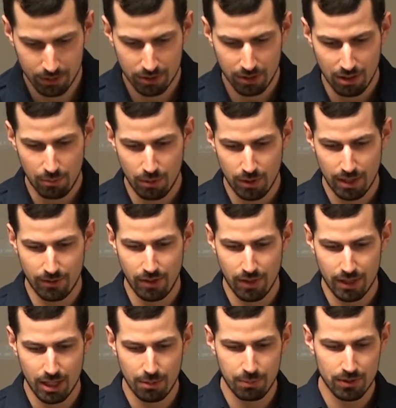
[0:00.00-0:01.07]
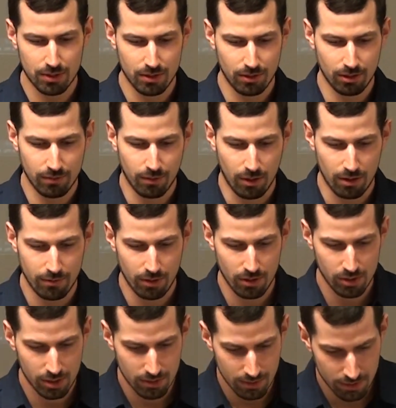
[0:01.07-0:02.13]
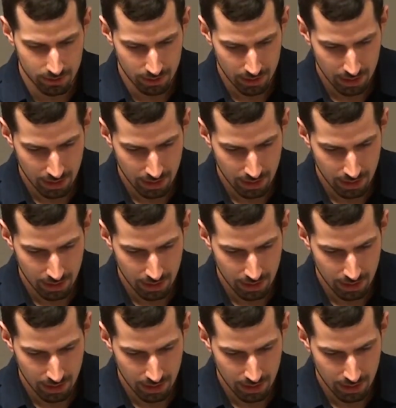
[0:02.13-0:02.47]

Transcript: It's going to boot everything up. It's going to look for our versions,